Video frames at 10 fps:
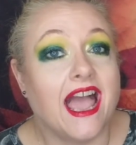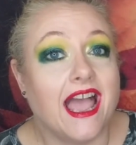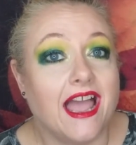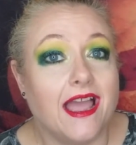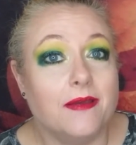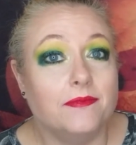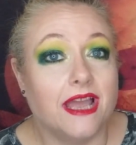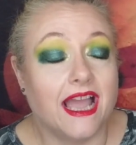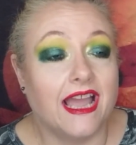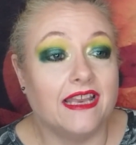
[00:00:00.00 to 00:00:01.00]

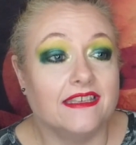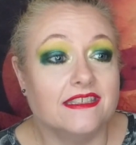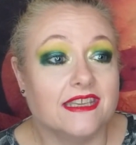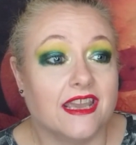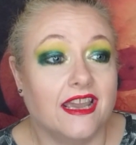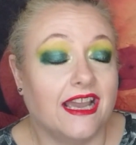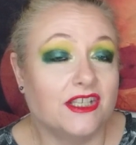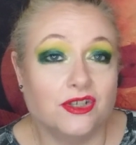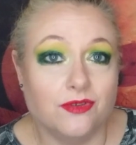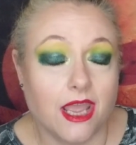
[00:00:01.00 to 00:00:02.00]
And
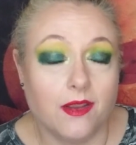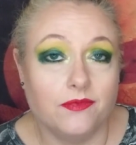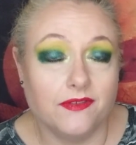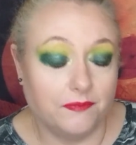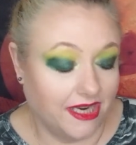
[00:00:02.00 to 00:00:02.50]
as you know,